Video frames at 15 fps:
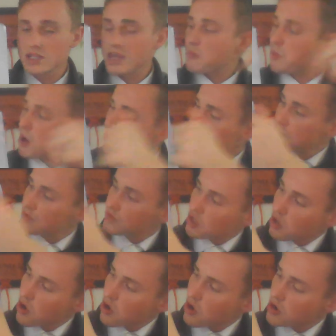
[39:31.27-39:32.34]
That positive
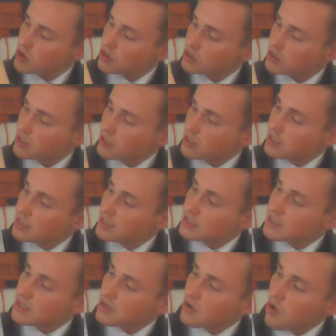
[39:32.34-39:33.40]
charge
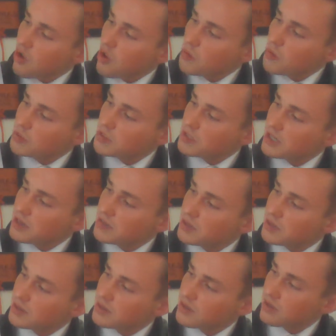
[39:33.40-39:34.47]
is going to open up
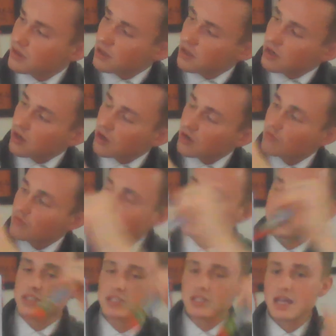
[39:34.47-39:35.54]
our
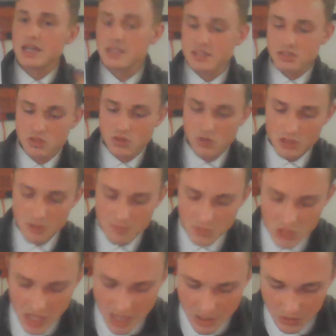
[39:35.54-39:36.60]
voltage-gated sodium
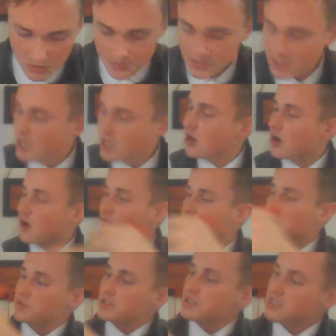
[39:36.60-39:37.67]
channel. Our
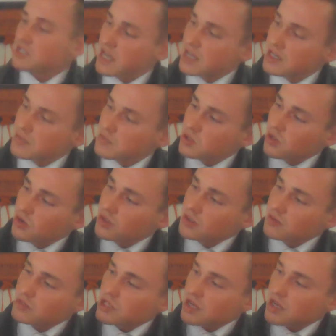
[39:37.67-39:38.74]
voltage-gated
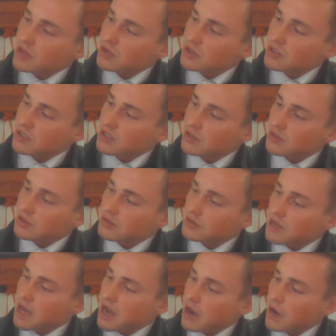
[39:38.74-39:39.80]
sodium channel is going to
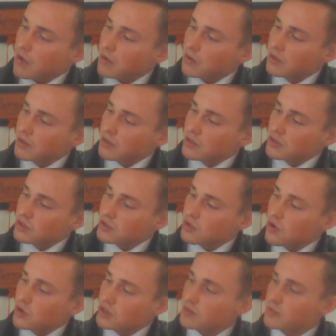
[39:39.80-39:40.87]
allow
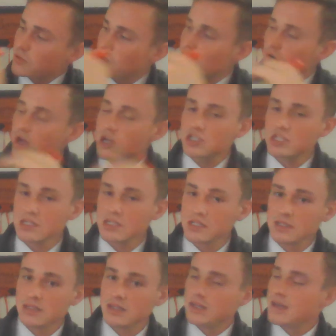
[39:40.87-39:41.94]
sodium to rush
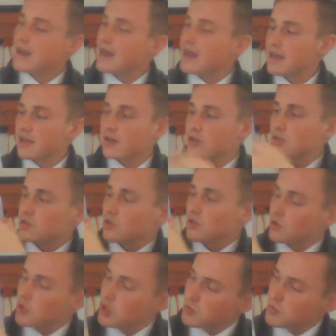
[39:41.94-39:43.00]
in, and our
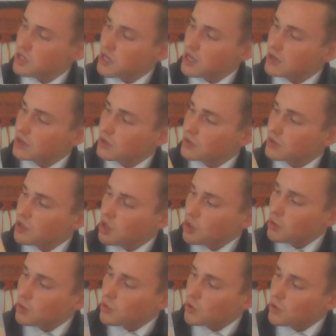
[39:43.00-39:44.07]
sodium channel
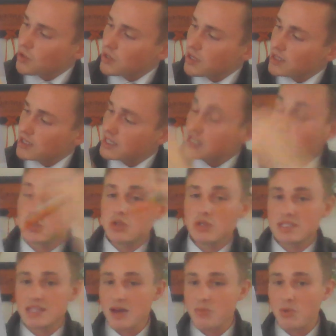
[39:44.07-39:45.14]
will then
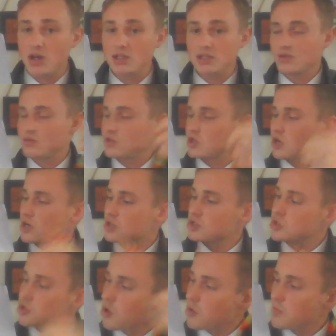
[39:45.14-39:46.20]
increase that positive charge
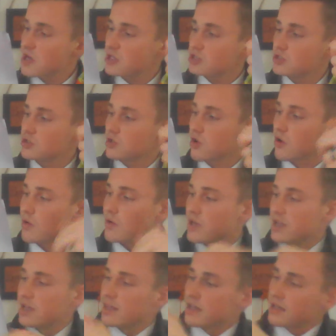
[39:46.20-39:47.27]
so much so
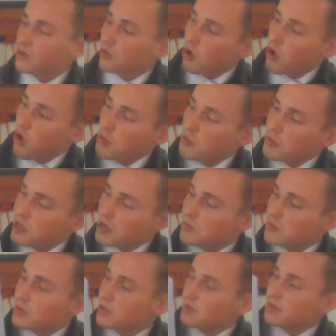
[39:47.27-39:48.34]
that it will open
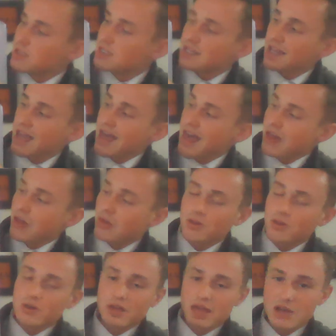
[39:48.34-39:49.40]
up this
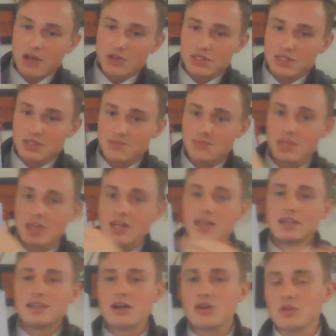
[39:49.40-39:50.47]
L-calcium.
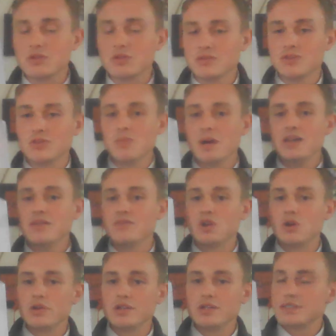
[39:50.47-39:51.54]
Now, you might have
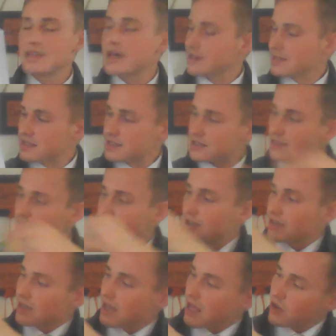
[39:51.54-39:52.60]
noticed that this
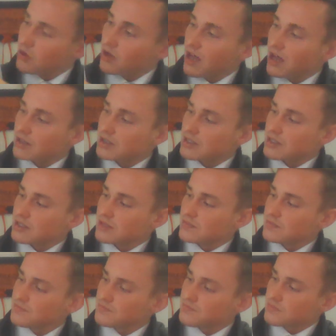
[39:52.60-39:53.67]

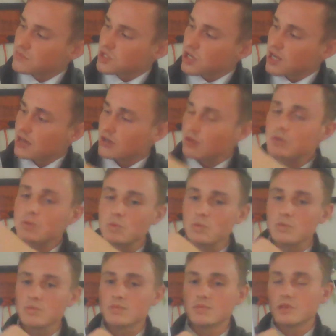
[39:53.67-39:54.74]
L-calcium channel
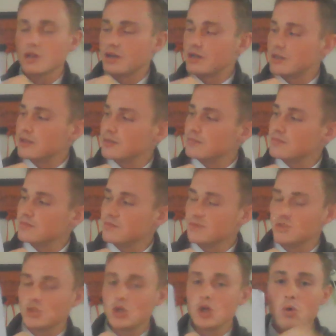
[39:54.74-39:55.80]

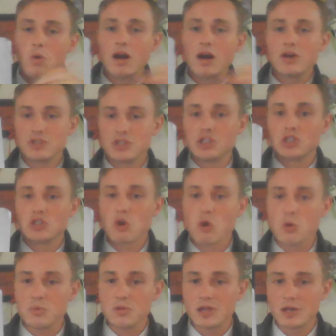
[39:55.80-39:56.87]
took a while to just
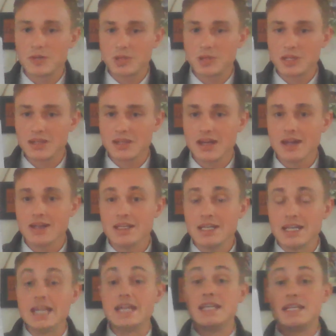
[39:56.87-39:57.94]
open up like that.
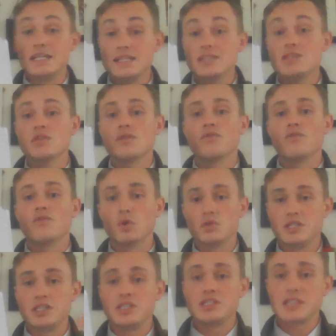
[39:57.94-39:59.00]
It is
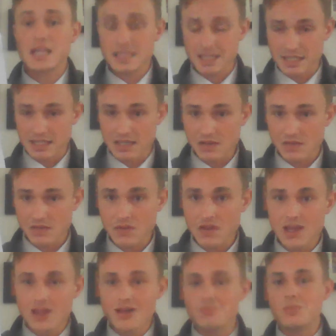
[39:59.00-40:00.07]
voltage sensitive,
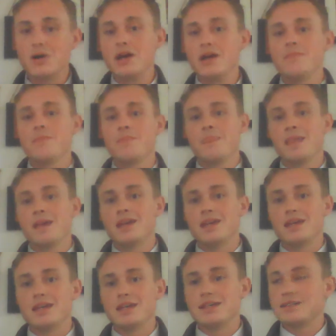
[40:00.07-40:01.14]
but
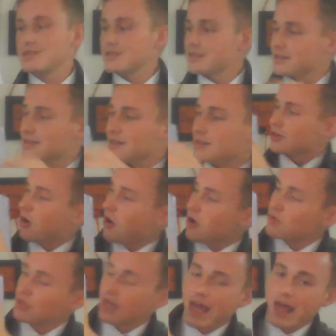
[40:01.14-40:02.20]
It's
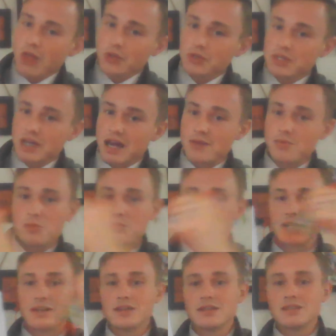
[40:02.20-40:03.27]
called L-type
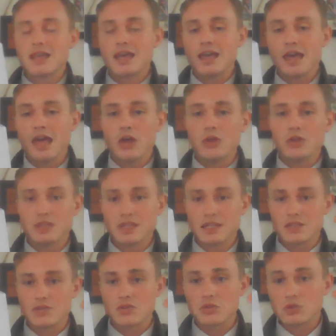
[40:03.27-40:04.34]
because L
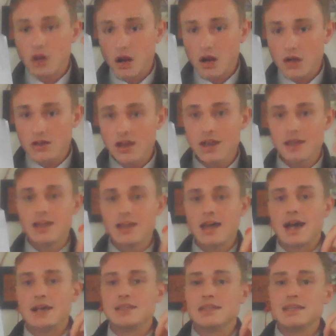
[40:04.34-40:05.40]
stands for long,
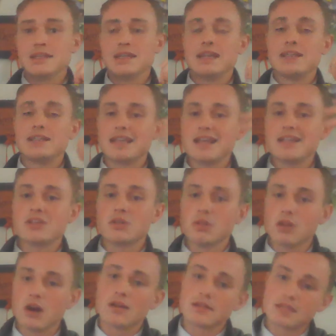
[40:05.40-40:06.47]
as in it takes a
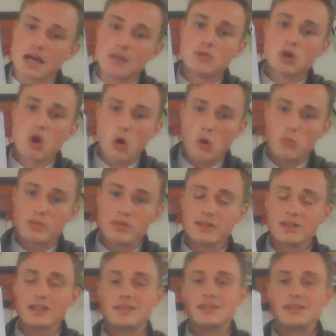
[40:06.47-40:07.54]
long time to open.
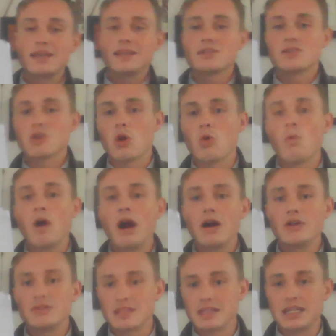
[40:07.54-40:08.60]
It takes a
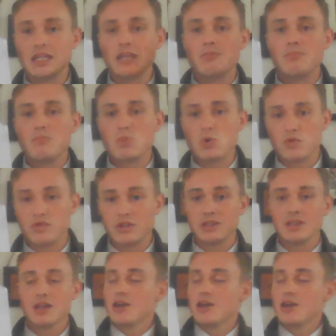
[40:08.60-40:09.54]
while to get it moving.